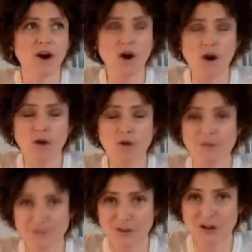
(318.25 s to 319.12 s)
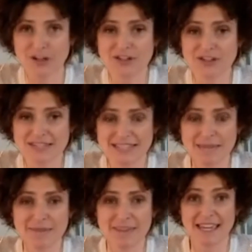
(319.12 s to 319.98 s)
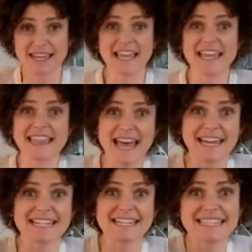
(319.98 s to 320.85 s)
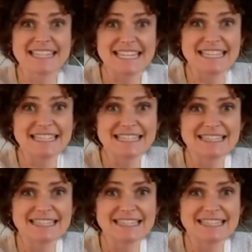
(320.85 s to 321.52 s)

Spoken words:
all referring to the same thing, and that is these.